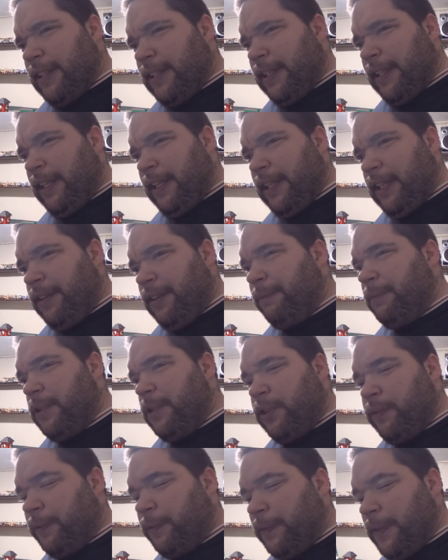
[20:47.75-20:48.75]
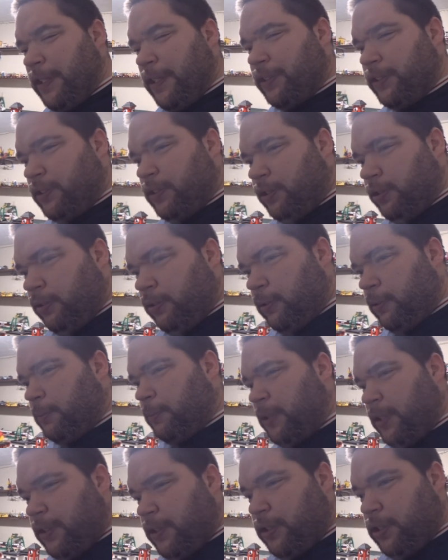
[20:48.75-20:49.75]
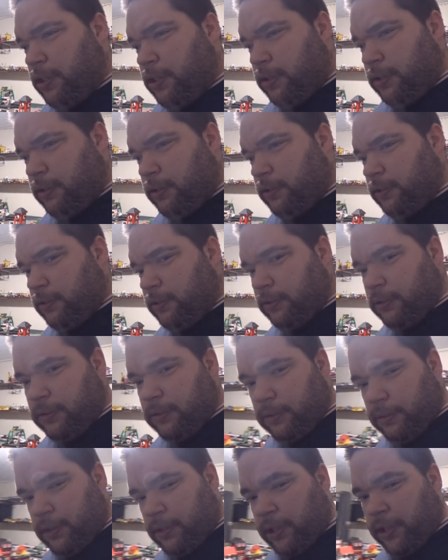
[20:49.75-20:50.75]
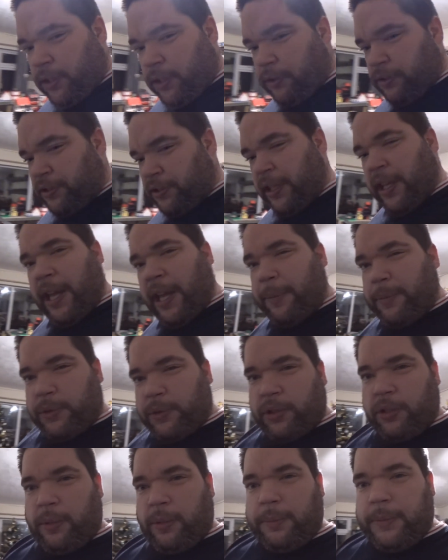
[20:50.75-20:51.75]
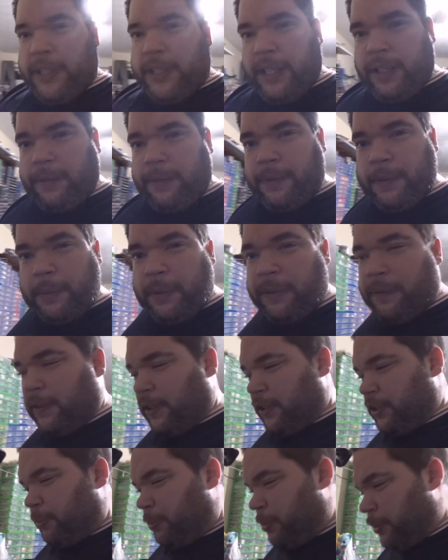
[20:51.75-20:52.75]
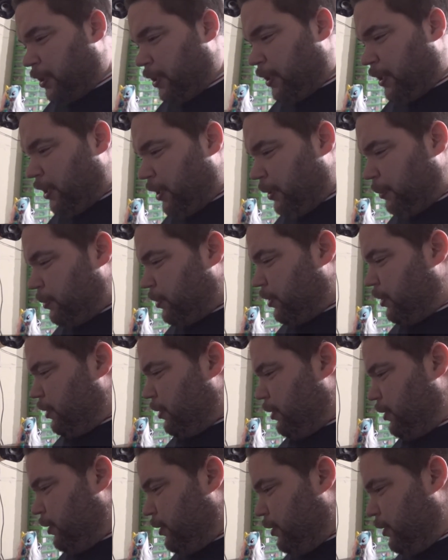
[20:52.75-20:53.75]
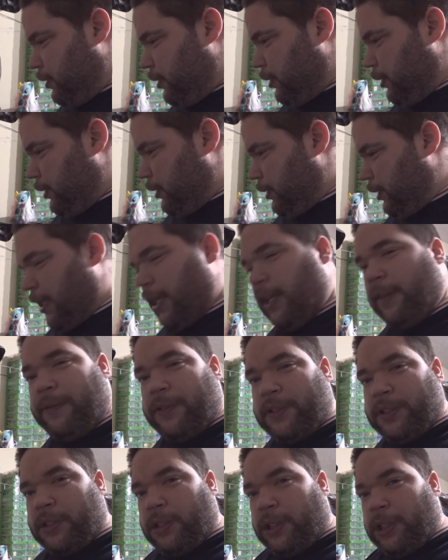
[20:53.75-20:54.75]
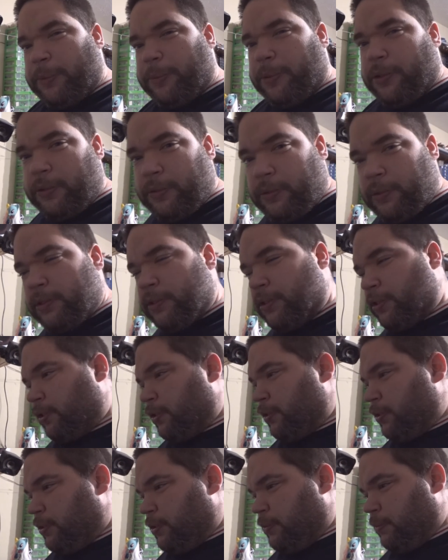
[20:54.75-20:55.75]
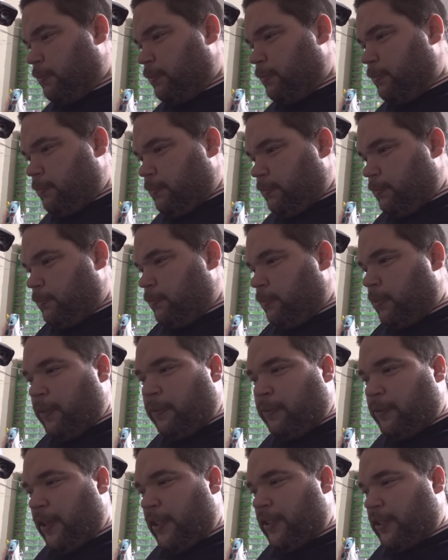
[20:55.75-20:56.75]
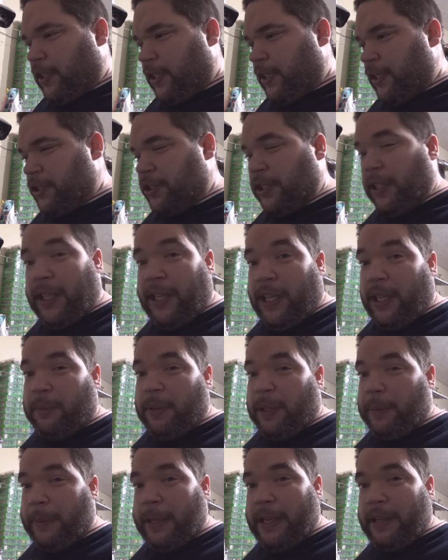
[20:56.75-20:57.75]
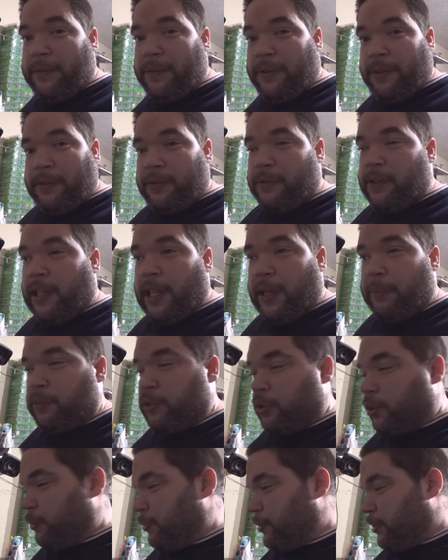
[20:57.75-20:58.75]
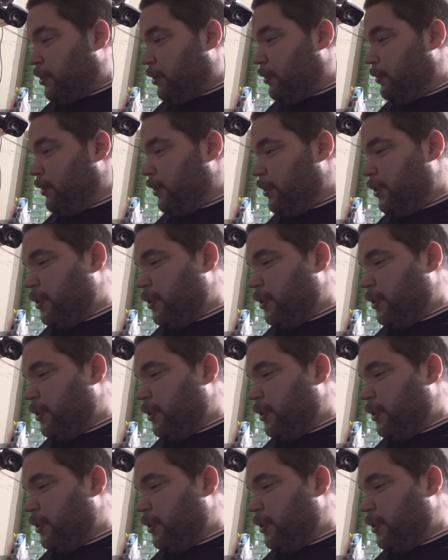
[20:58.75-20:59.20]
yeah, I'm not fussed too much. I use the laptop now for my Facebook games. And for Skype calls, because my friends can actually hear me better through the laptop. So